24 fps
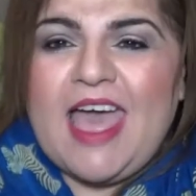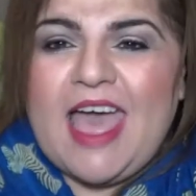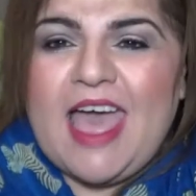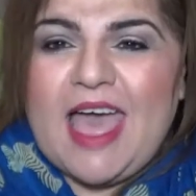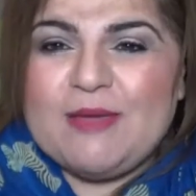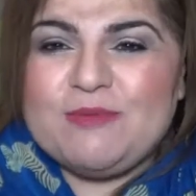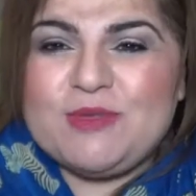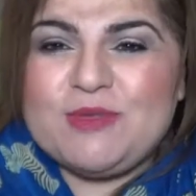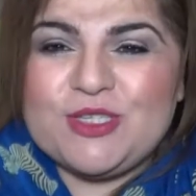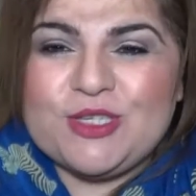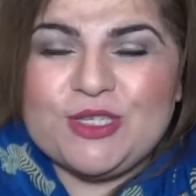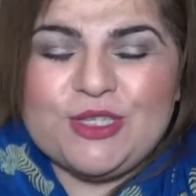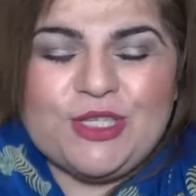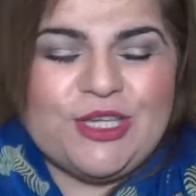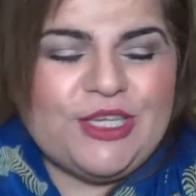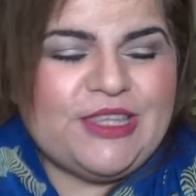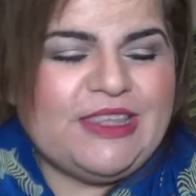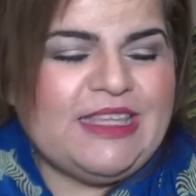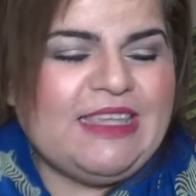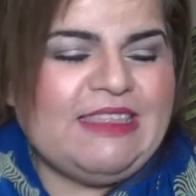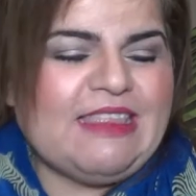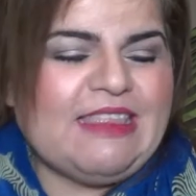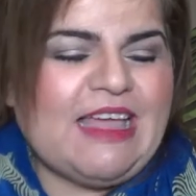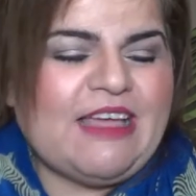
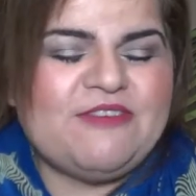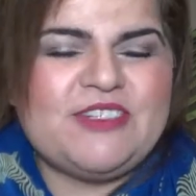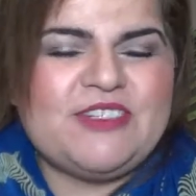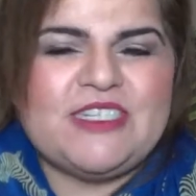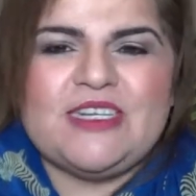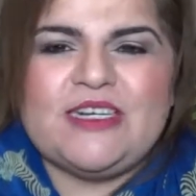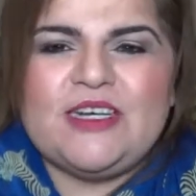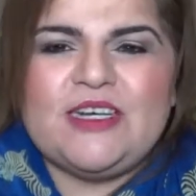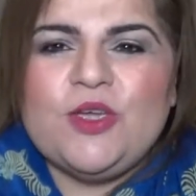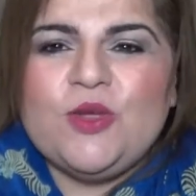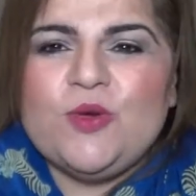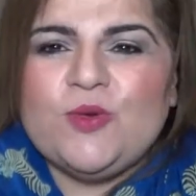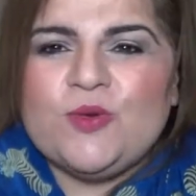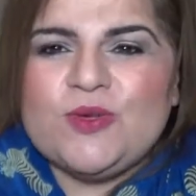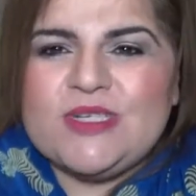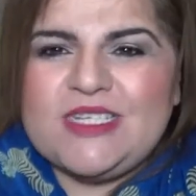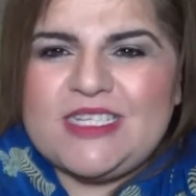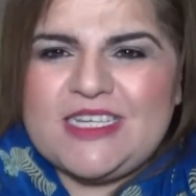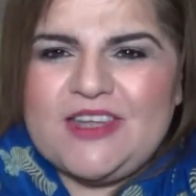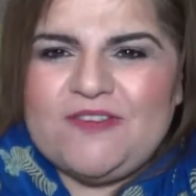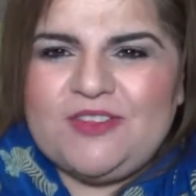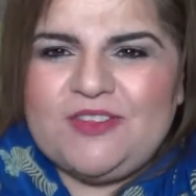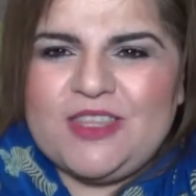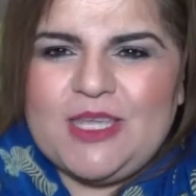Absolutely loved it. Would
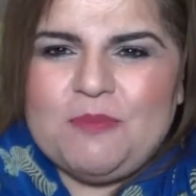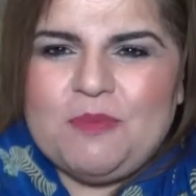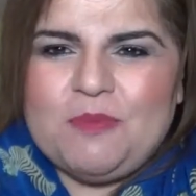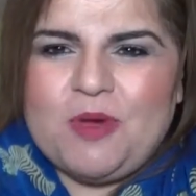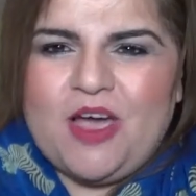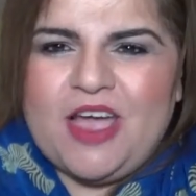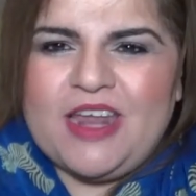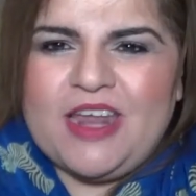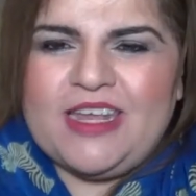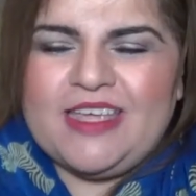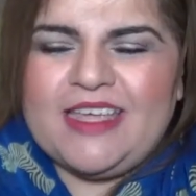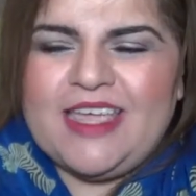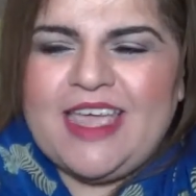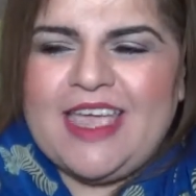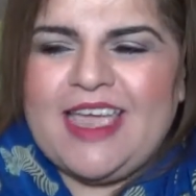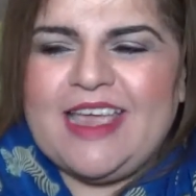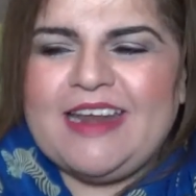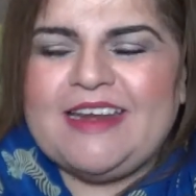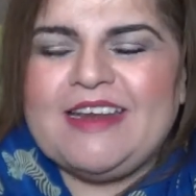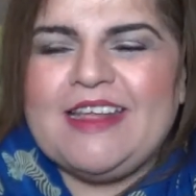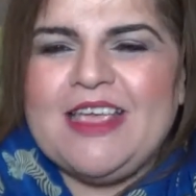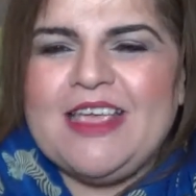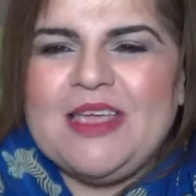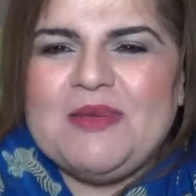definitely buy it
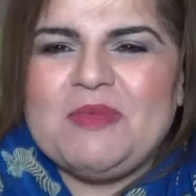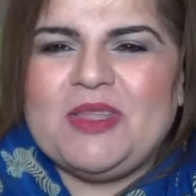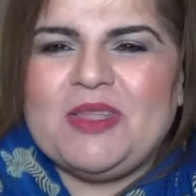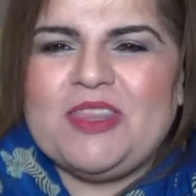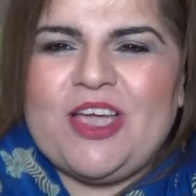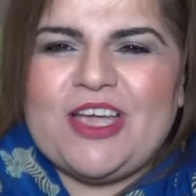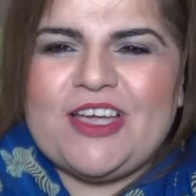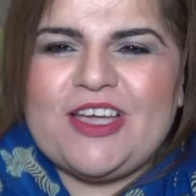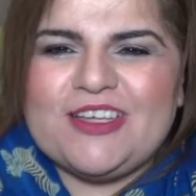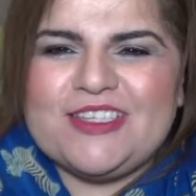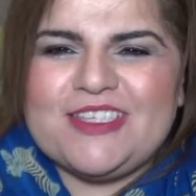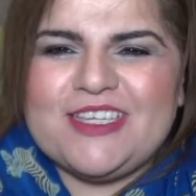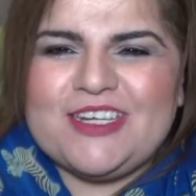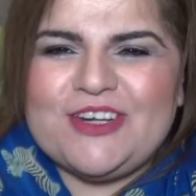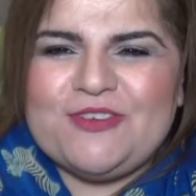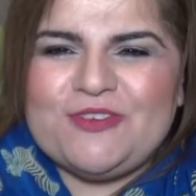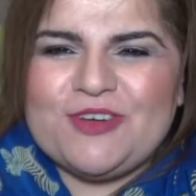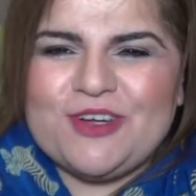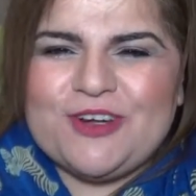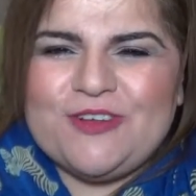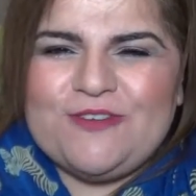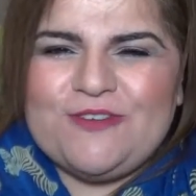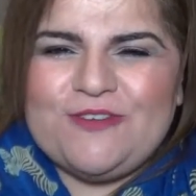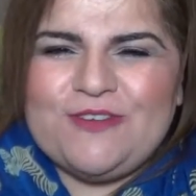again. But like I said, I've
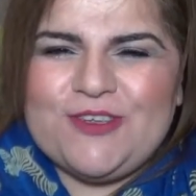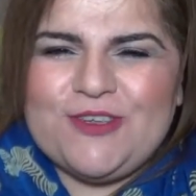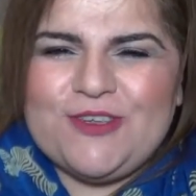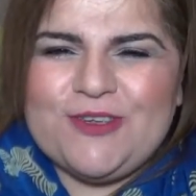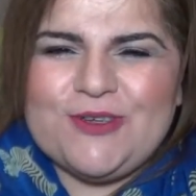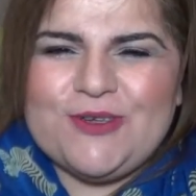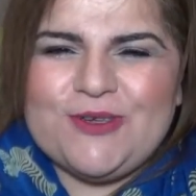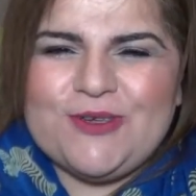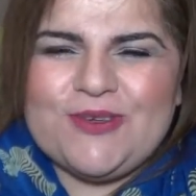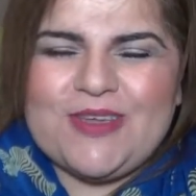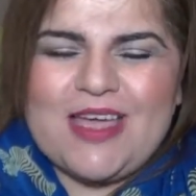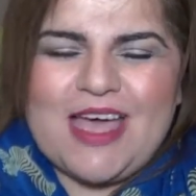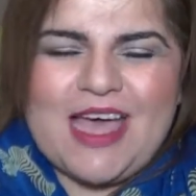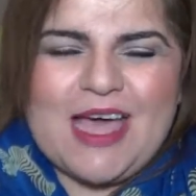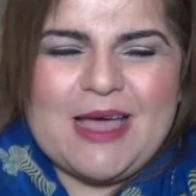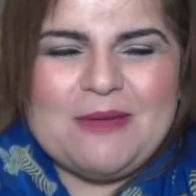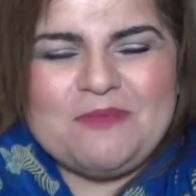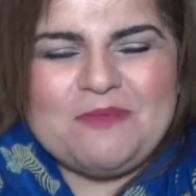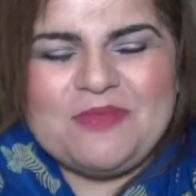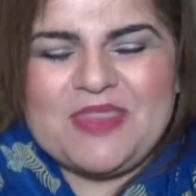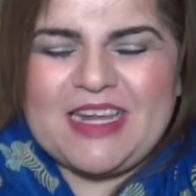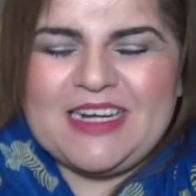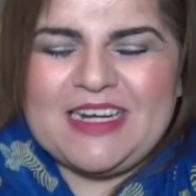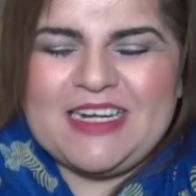got a few
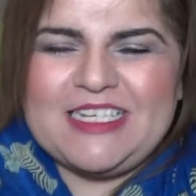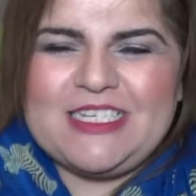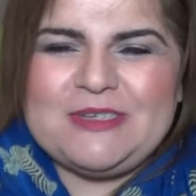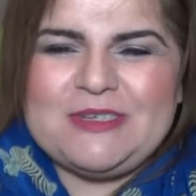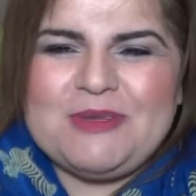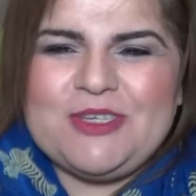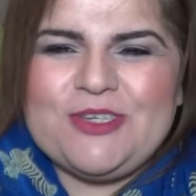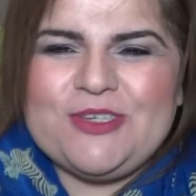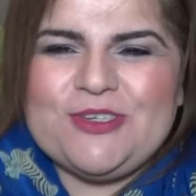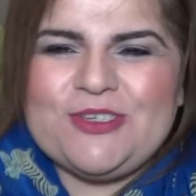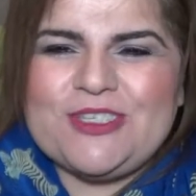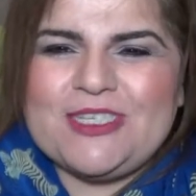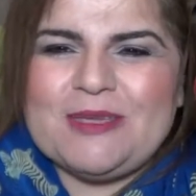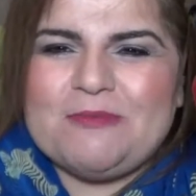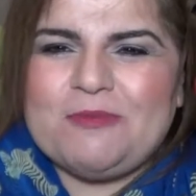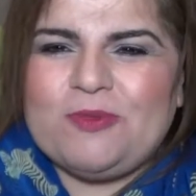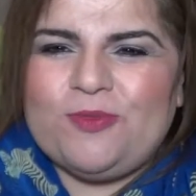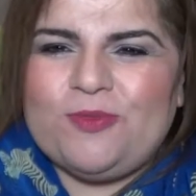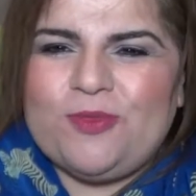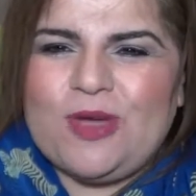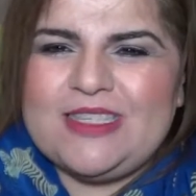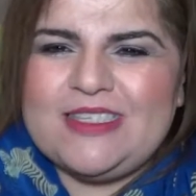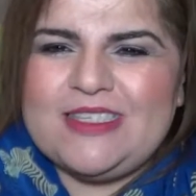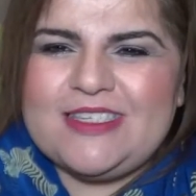that need to be used up,
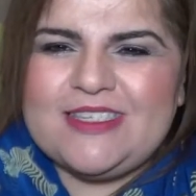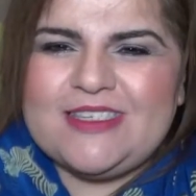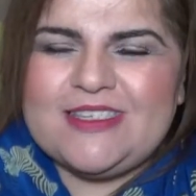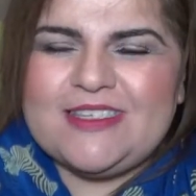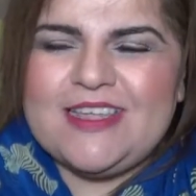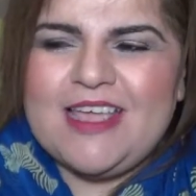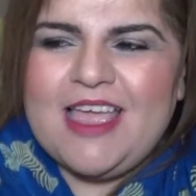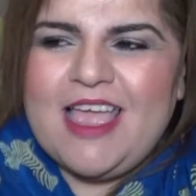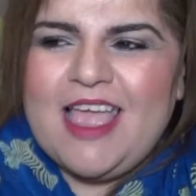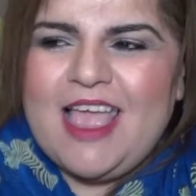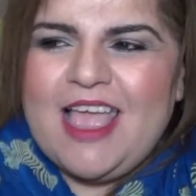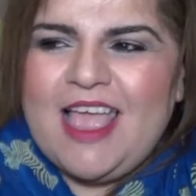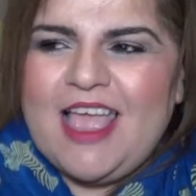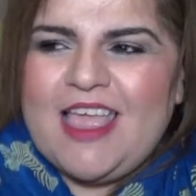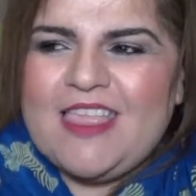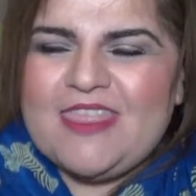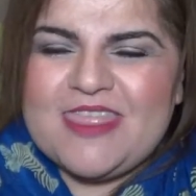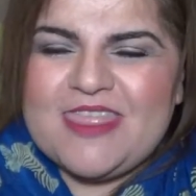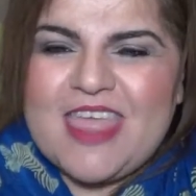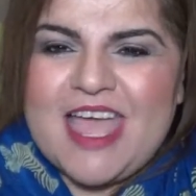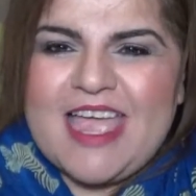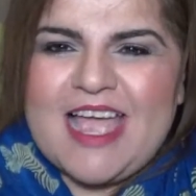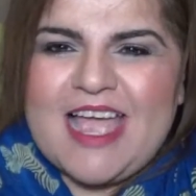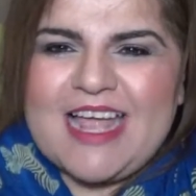but once
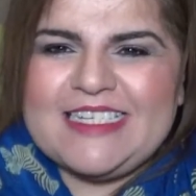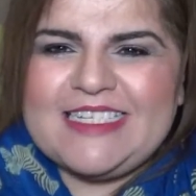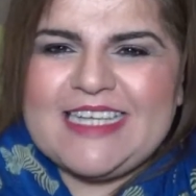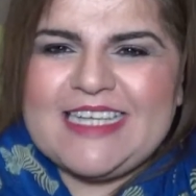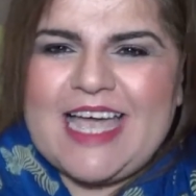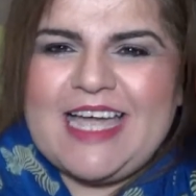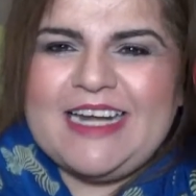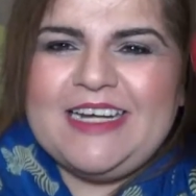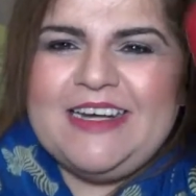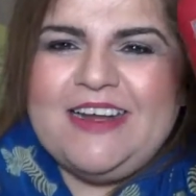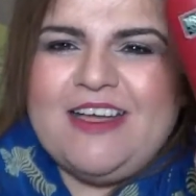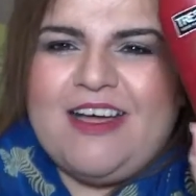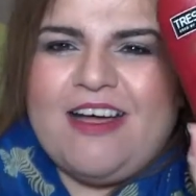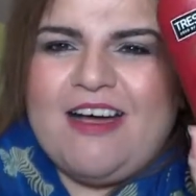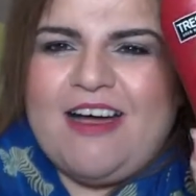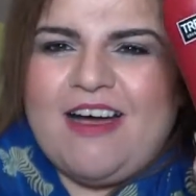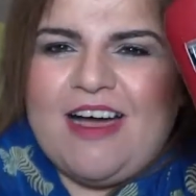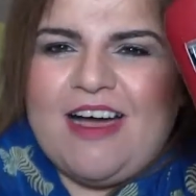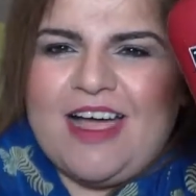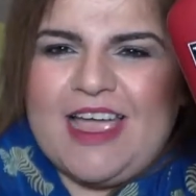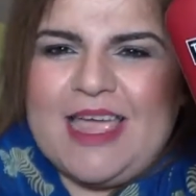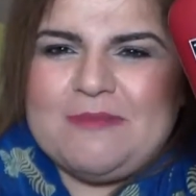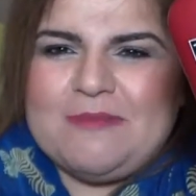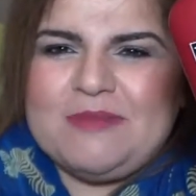they are done,
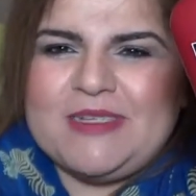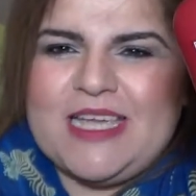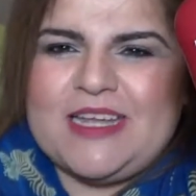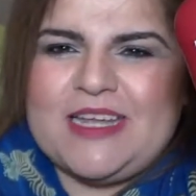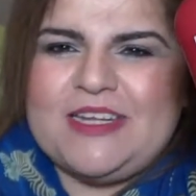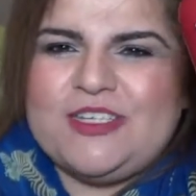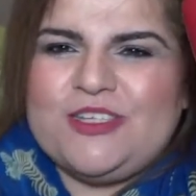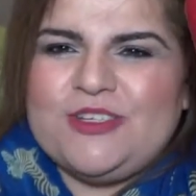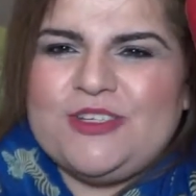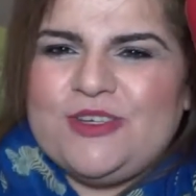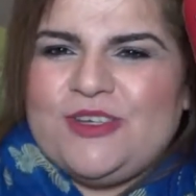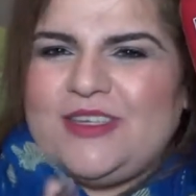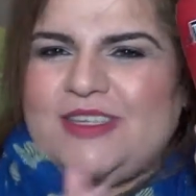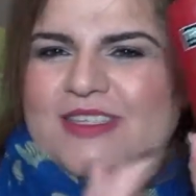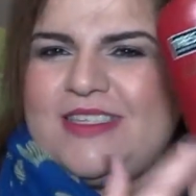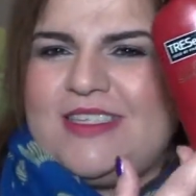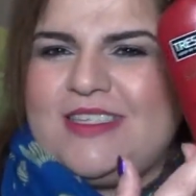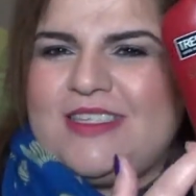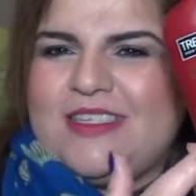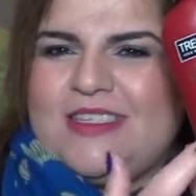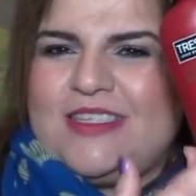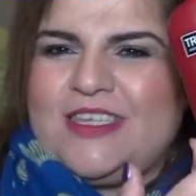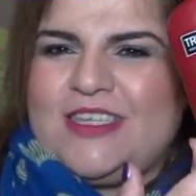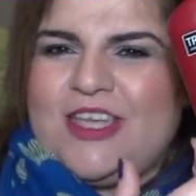I am done too, because
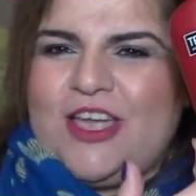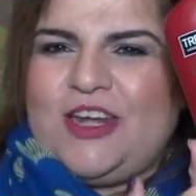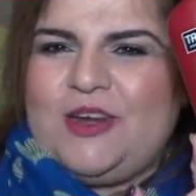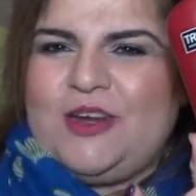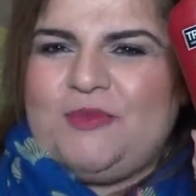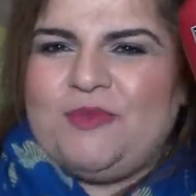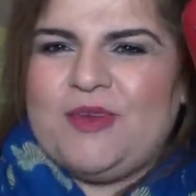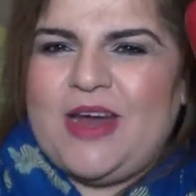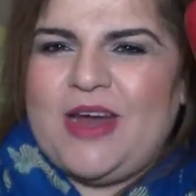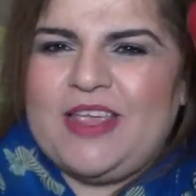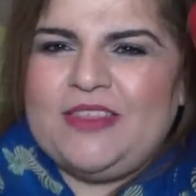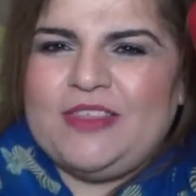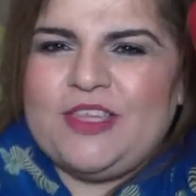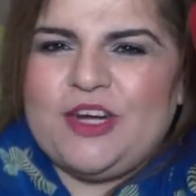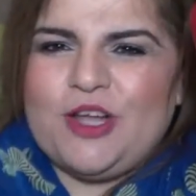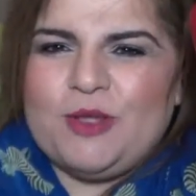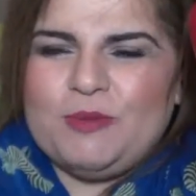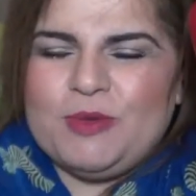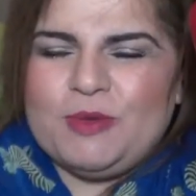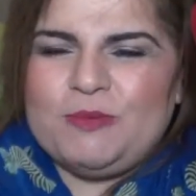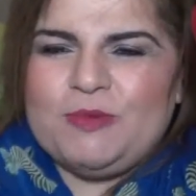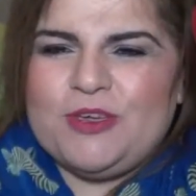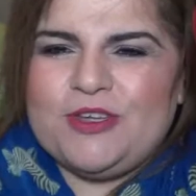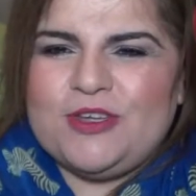this is the only brand that I'll
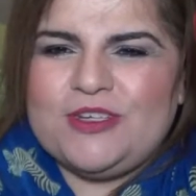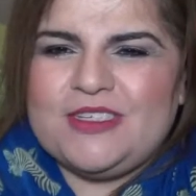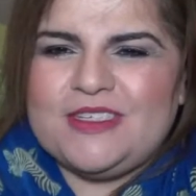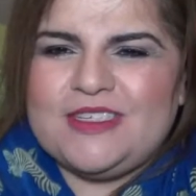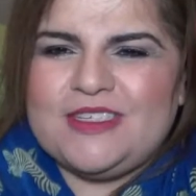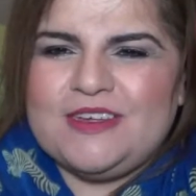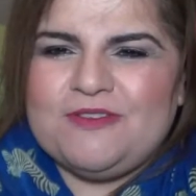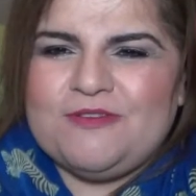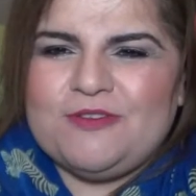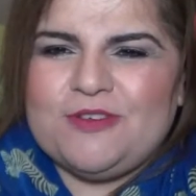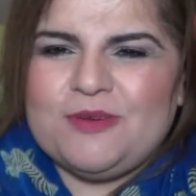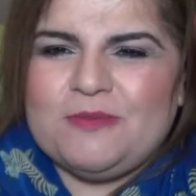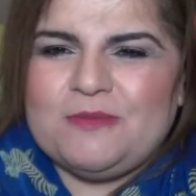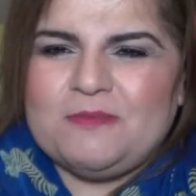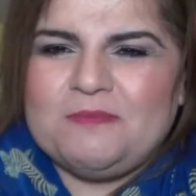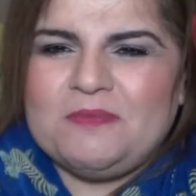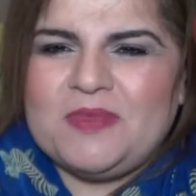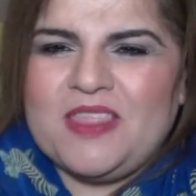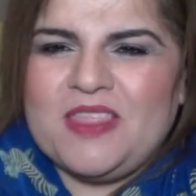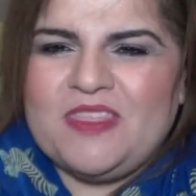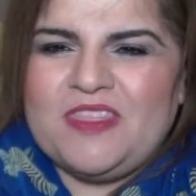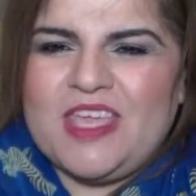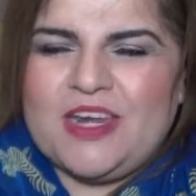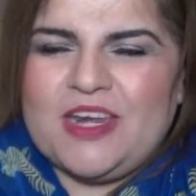be purchasing from
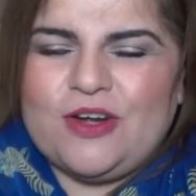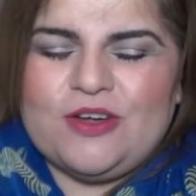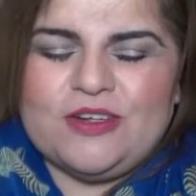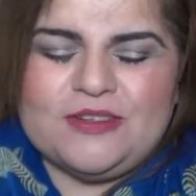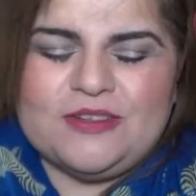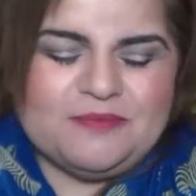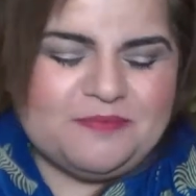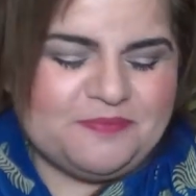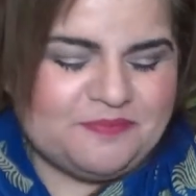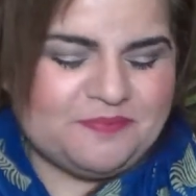then on.